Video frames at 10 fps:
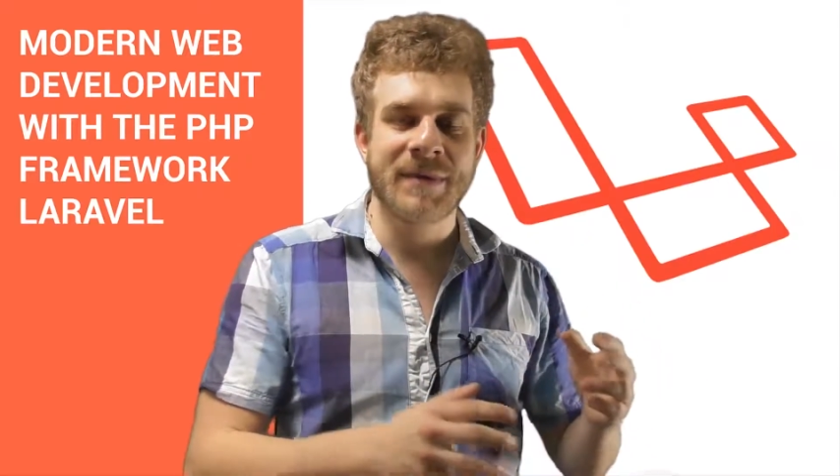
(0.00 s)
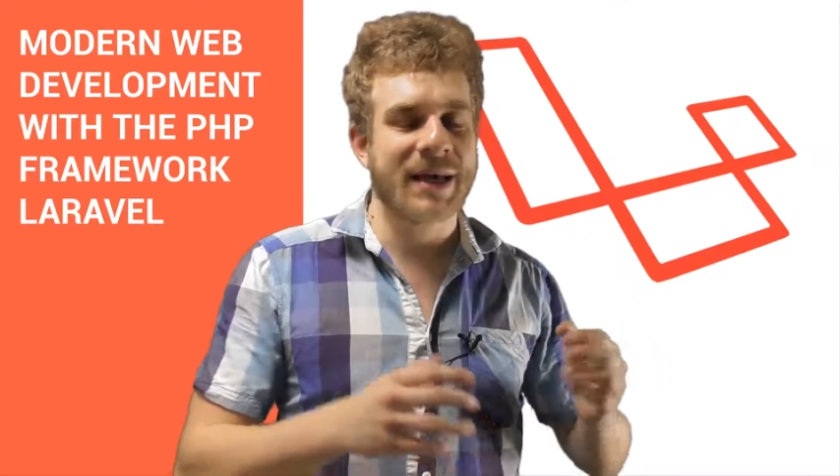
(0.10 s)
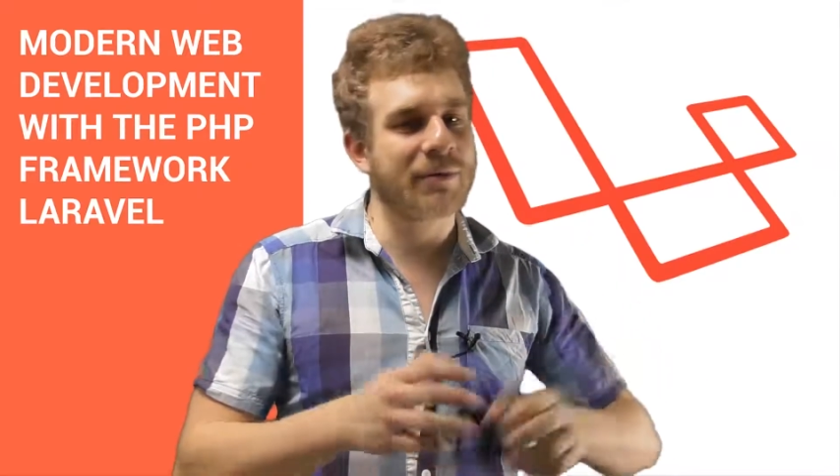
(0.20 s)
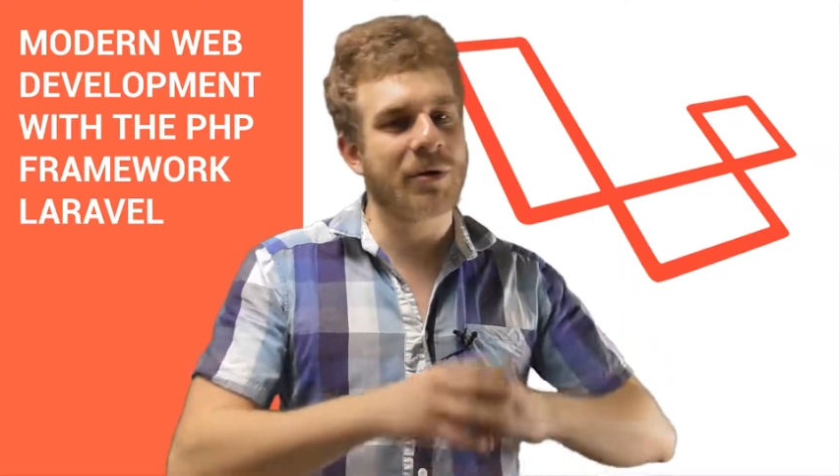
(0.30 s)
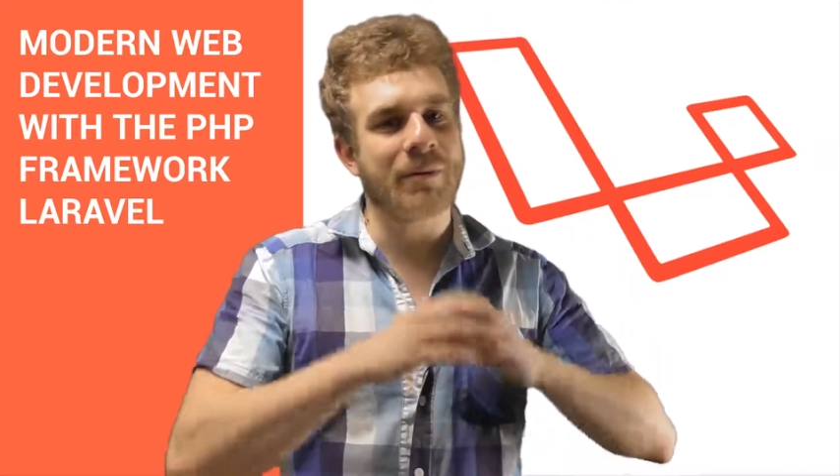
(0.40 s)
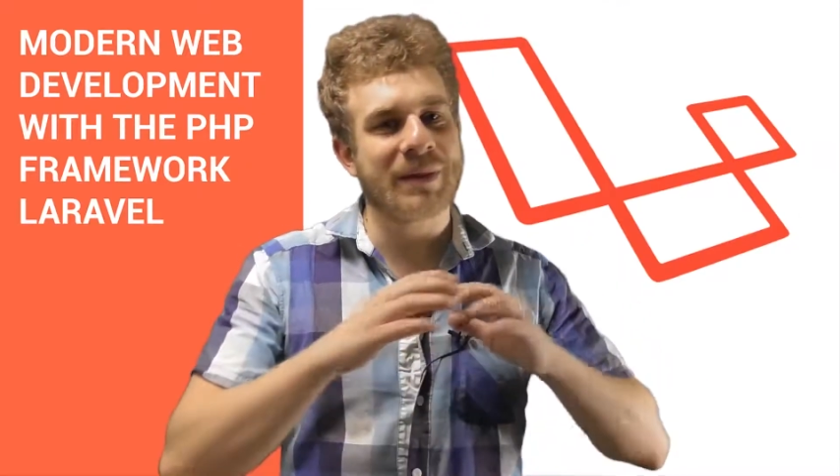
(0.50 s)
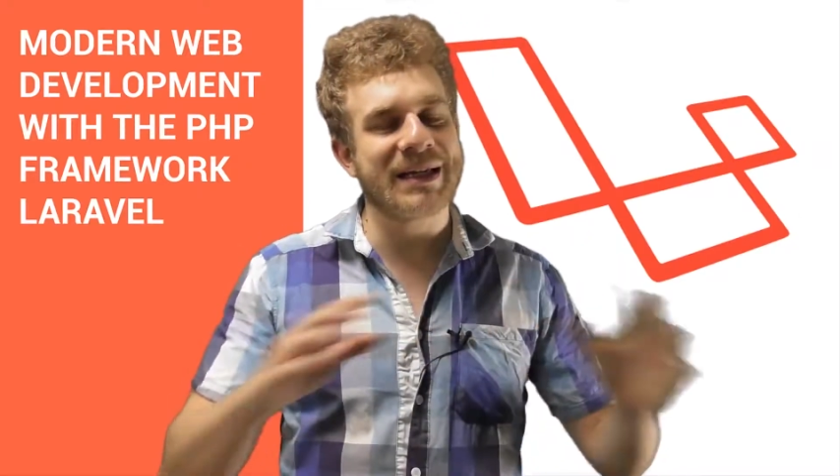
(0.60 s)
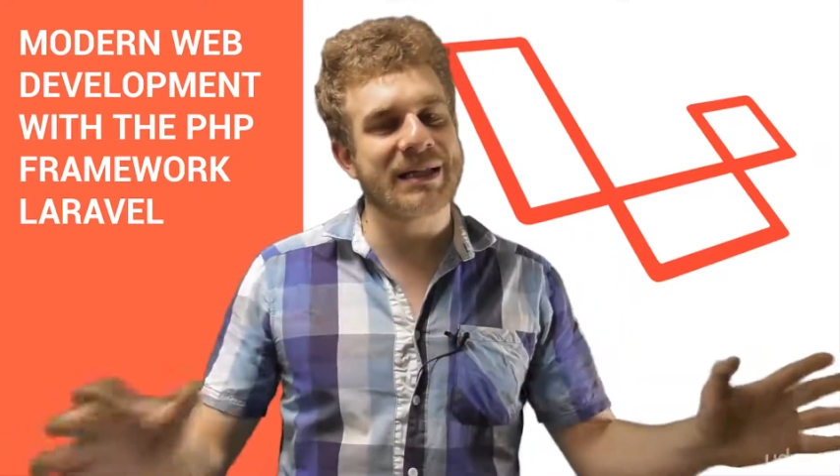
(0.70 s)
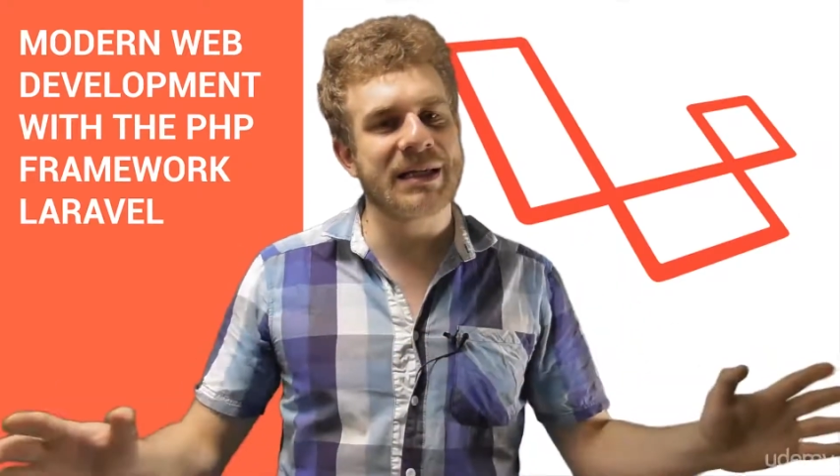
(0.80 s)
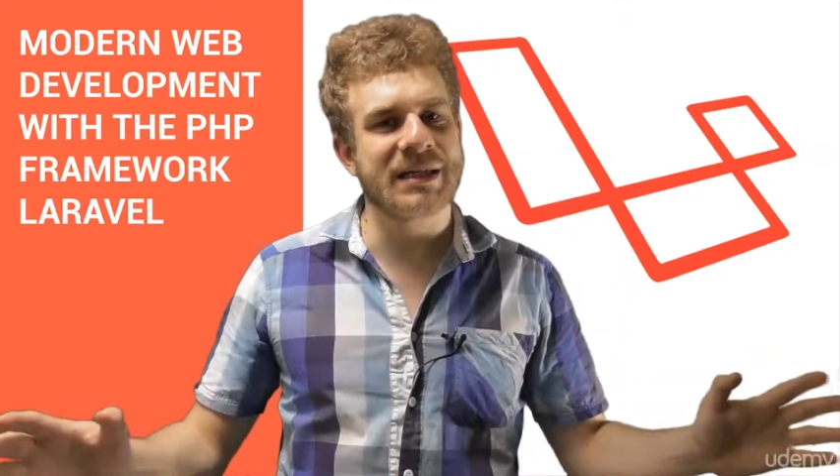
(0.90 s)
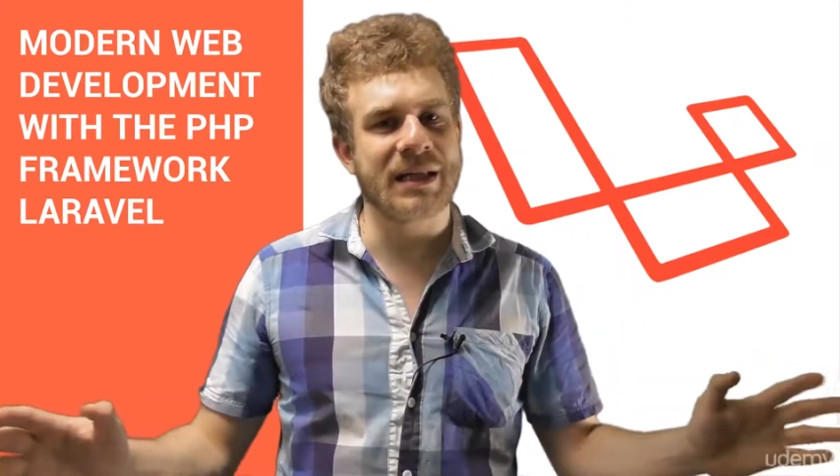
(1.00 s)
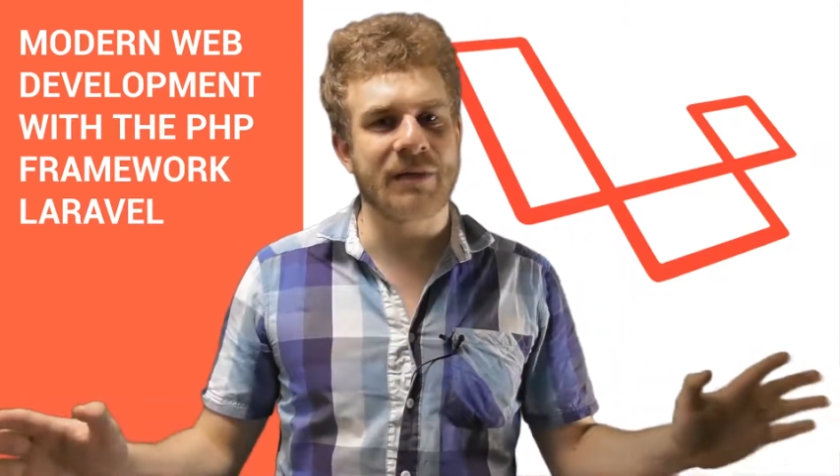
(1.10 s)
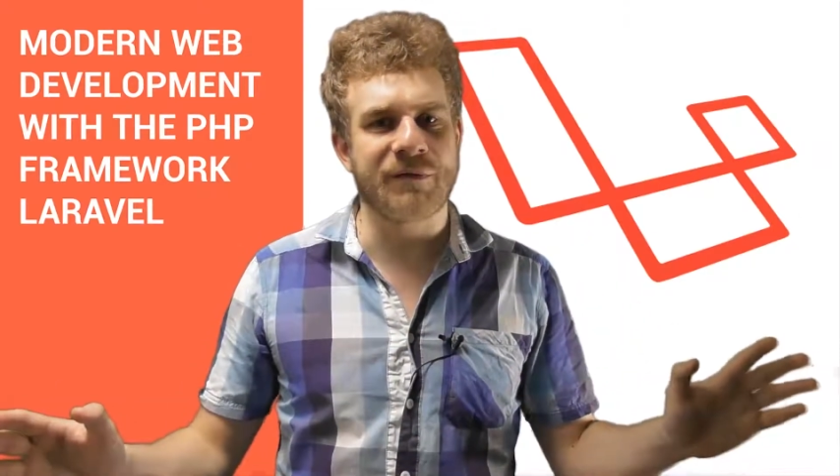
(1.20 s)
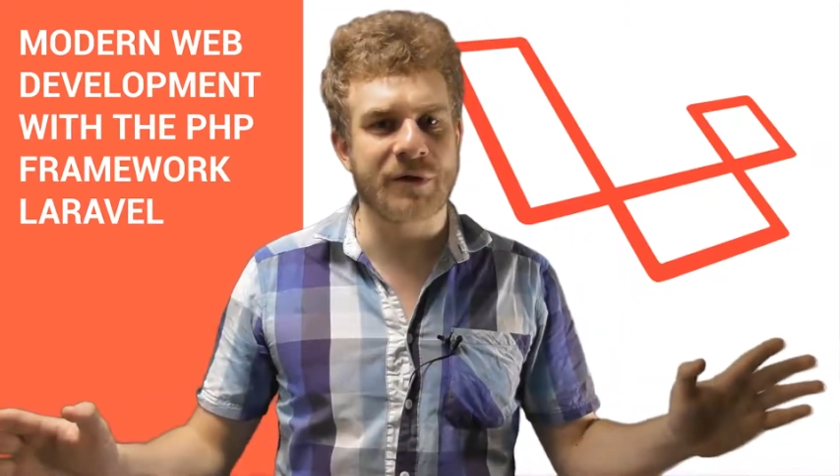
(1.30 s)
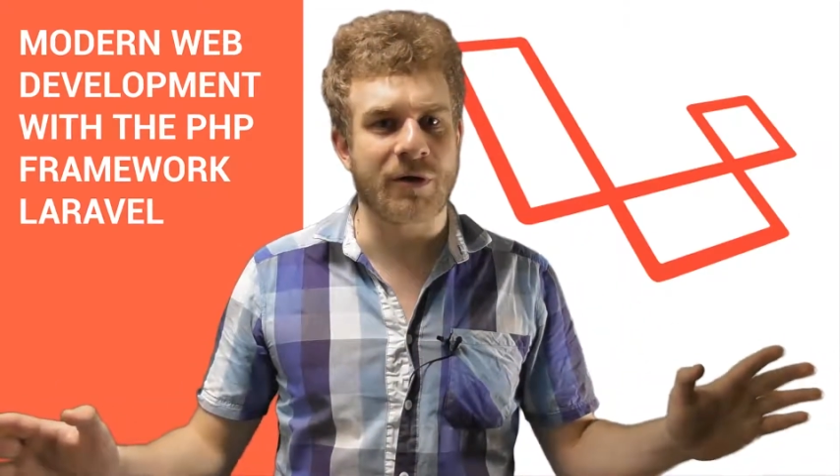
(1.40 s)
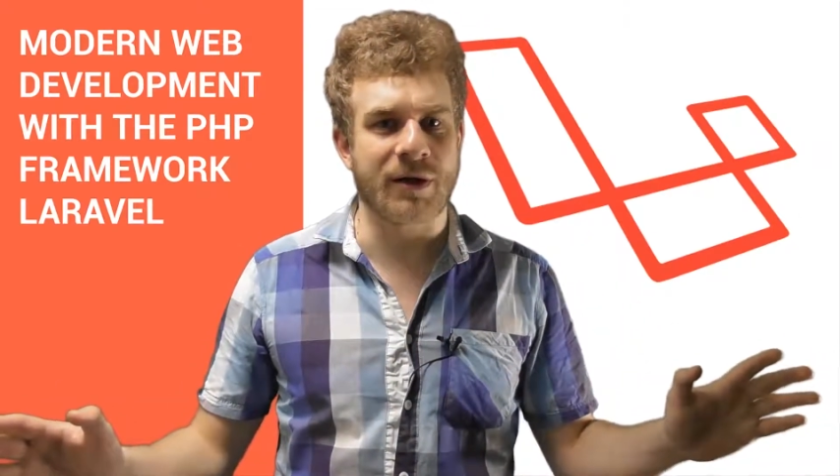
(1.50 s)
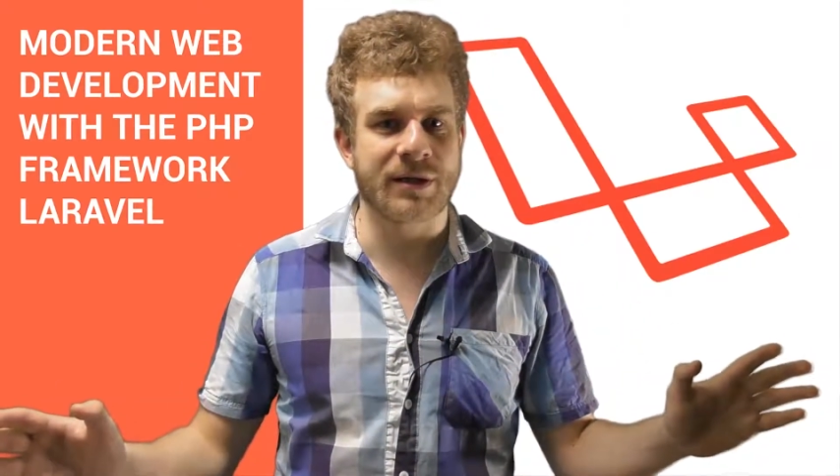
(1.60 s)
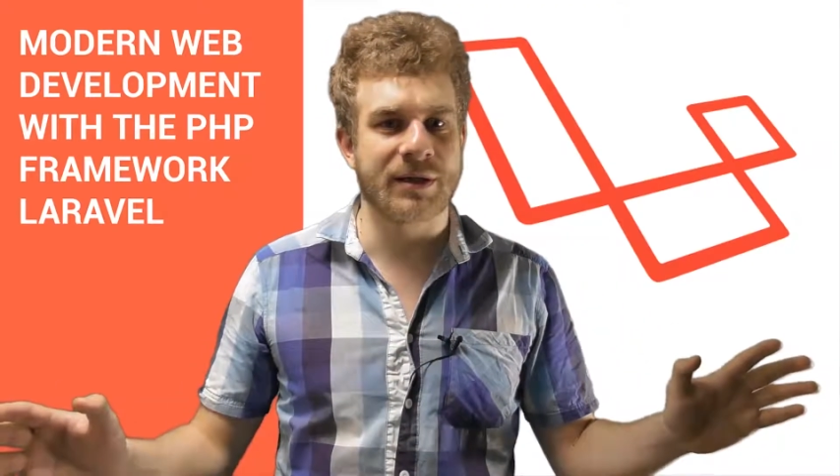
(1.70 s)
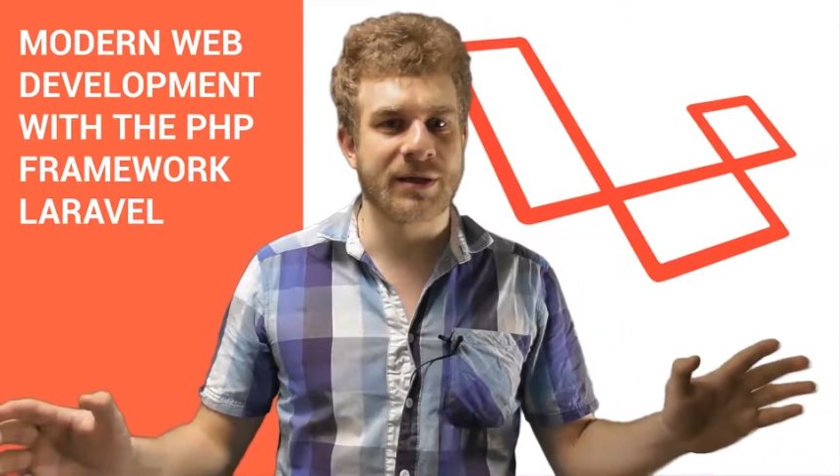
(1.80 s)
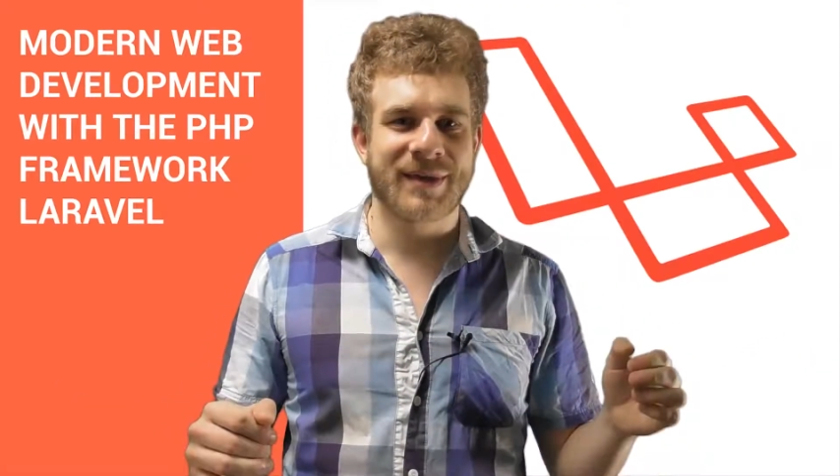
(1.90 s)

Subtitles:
and I'm completely self-taught.